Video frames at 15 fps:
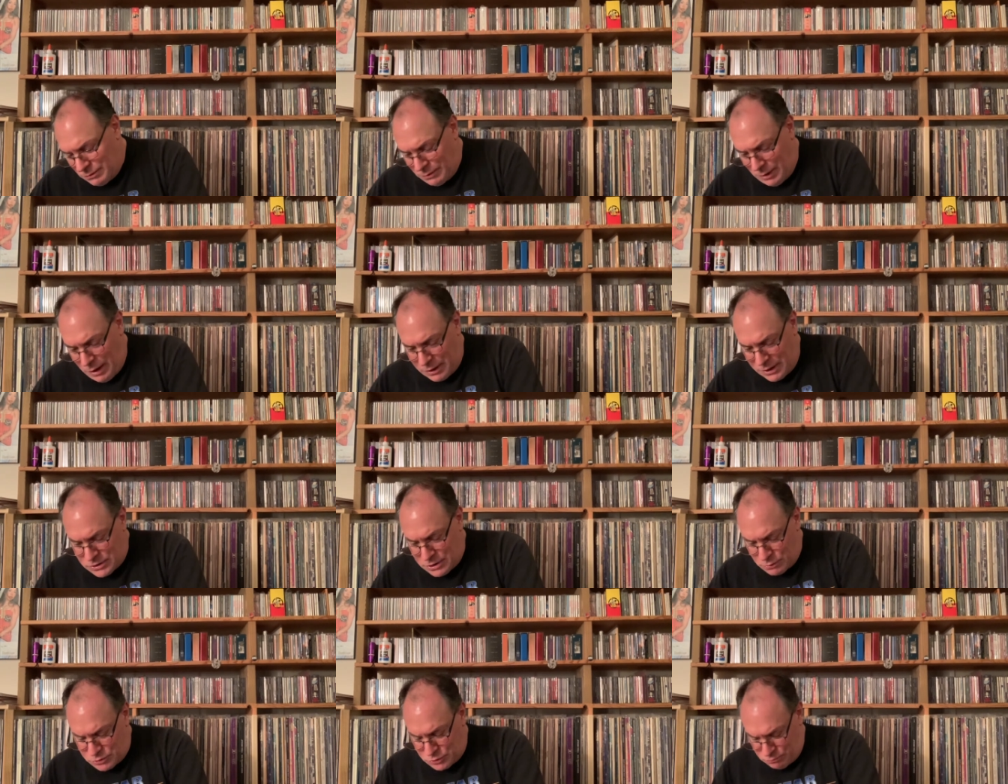I guess I
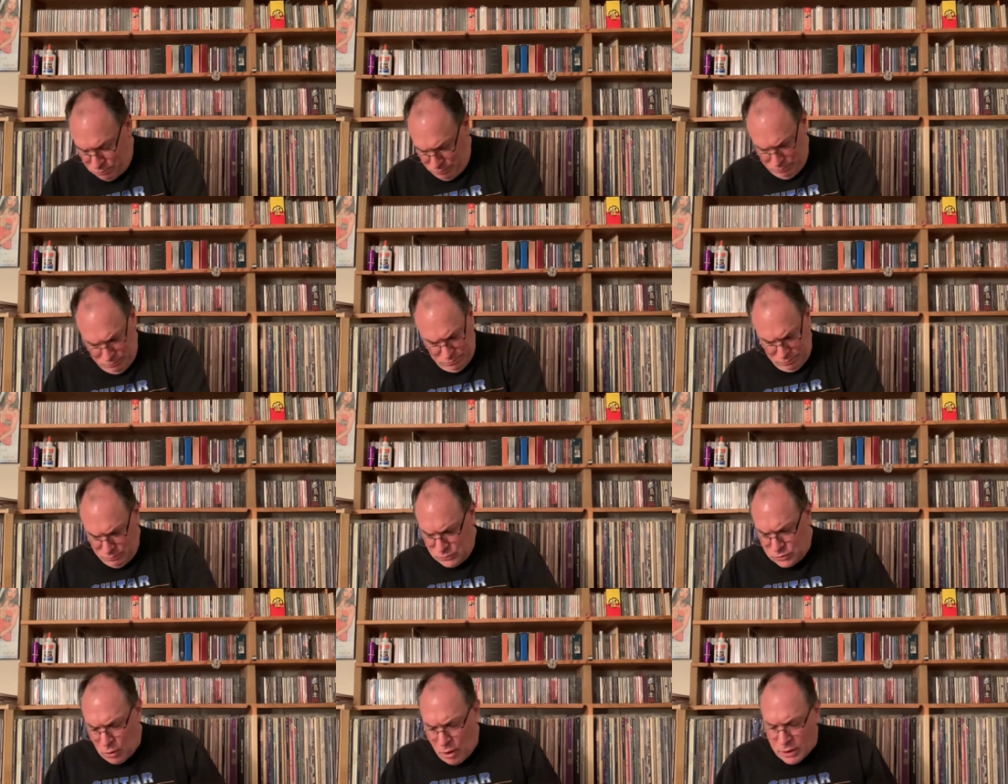was
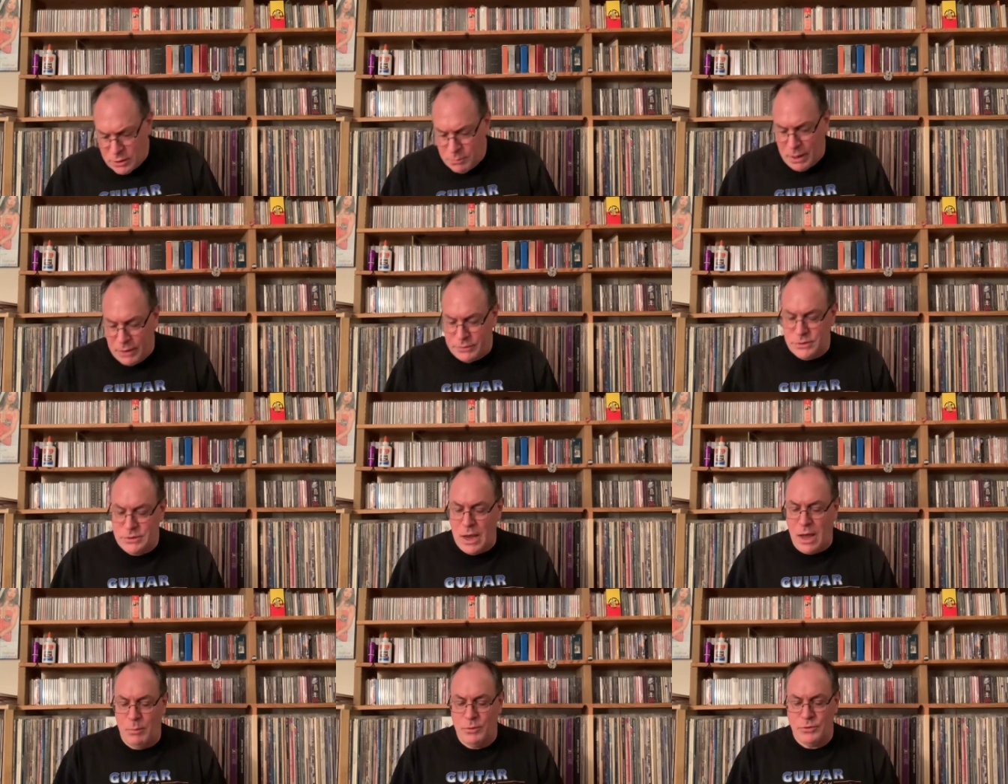talking about this
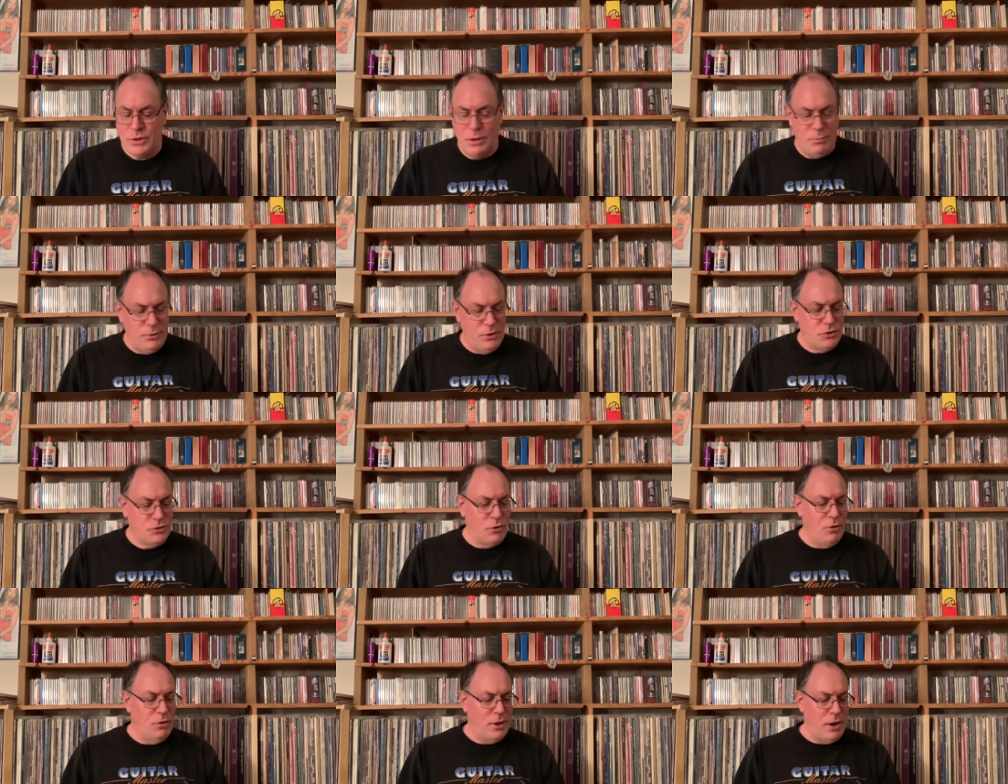album or something. This
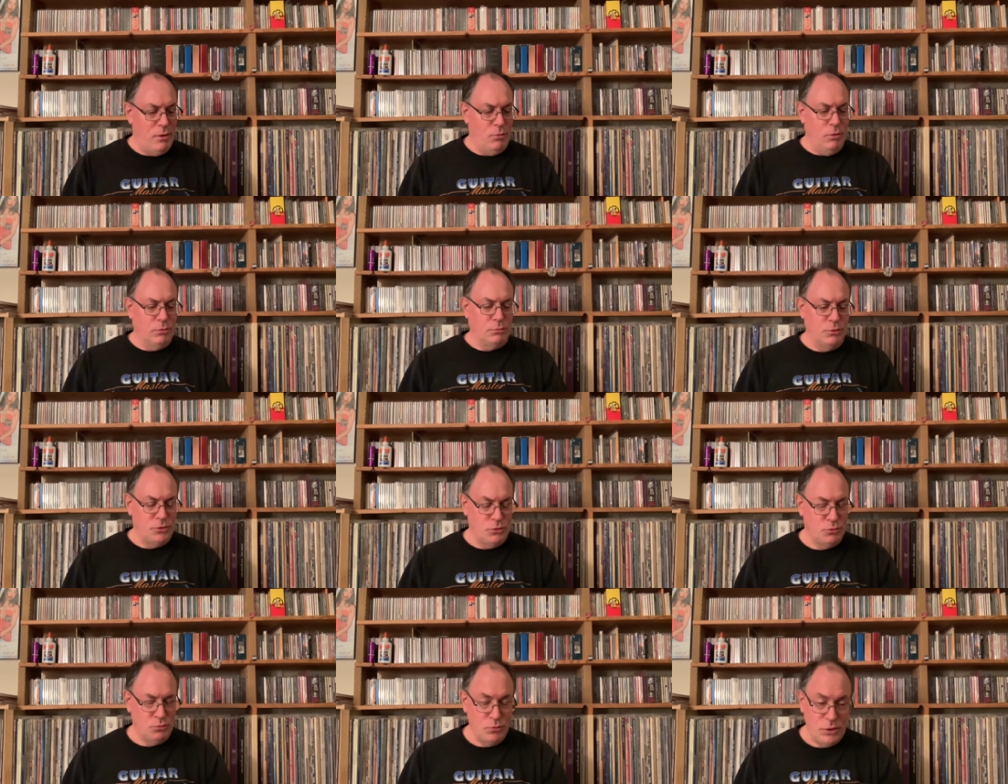girl that I worked with, she
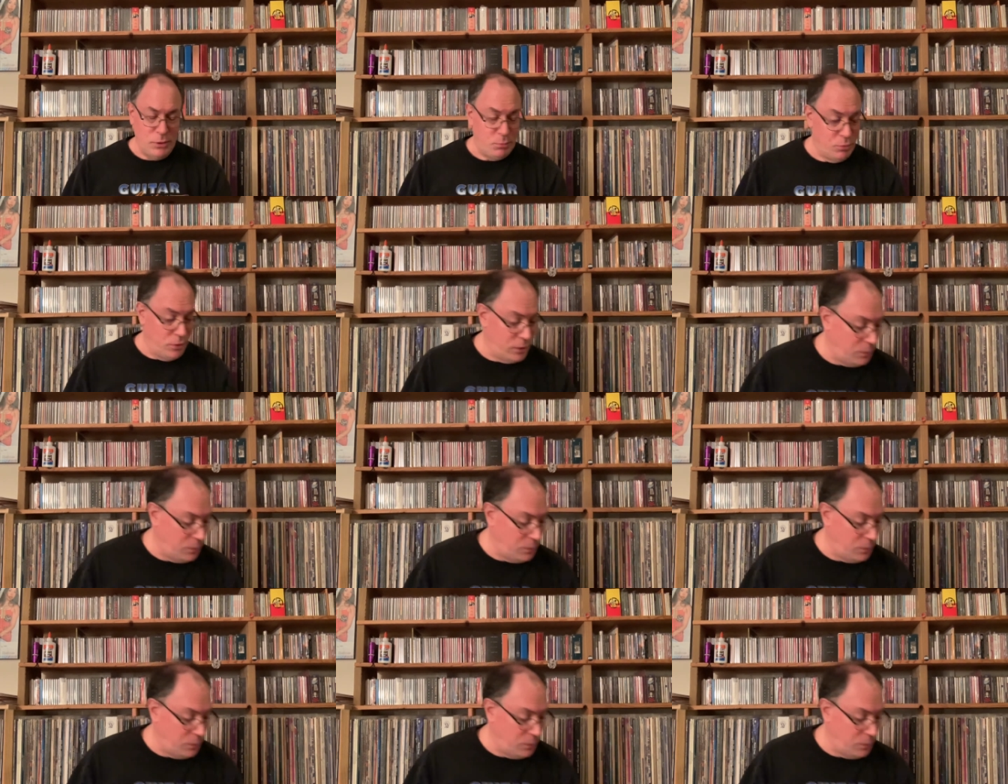was really pretty,